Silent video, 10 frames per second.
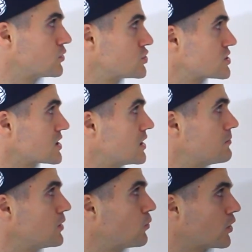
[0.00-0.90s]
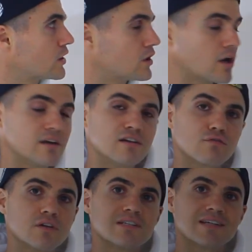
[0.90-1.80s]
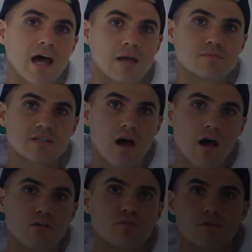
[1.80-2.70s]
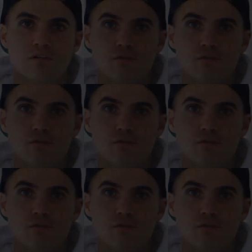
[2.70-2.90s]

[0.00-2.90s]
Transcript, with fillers: we're just going to be working on different types of